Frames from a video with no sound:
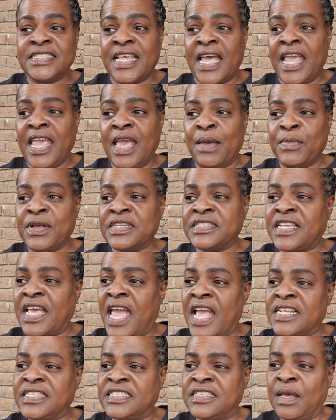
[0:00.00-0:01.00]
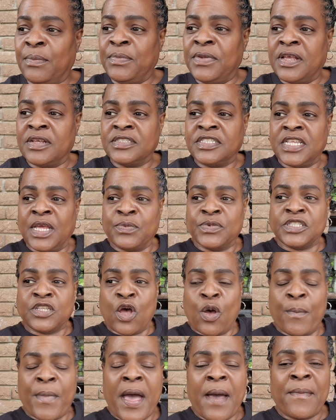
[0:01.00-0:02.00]
i am because i had something else that was
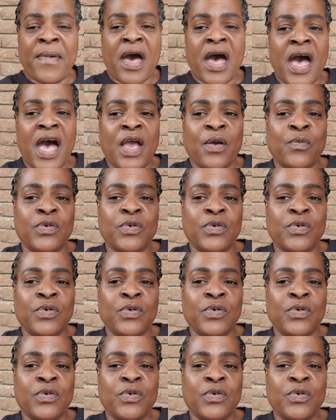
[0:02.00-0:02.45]
on my mind